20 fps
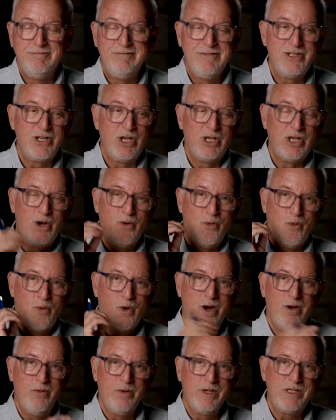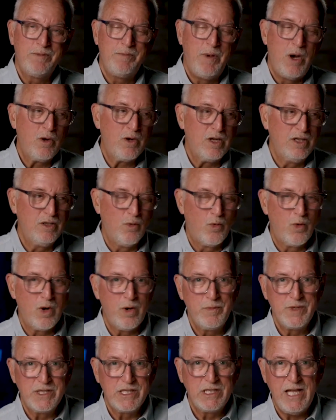So the word was spoken, the
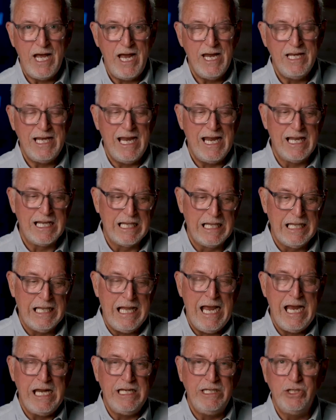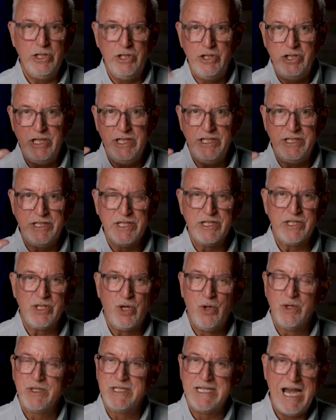word was light, and light, Jesus,
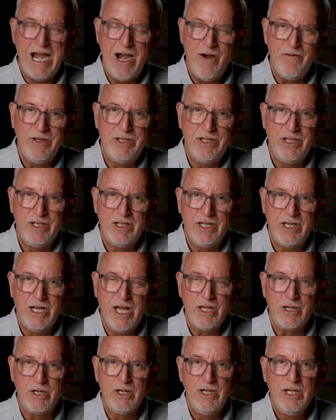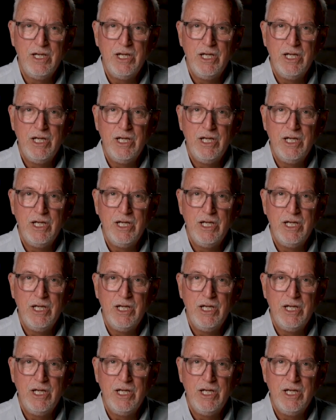holds everything together.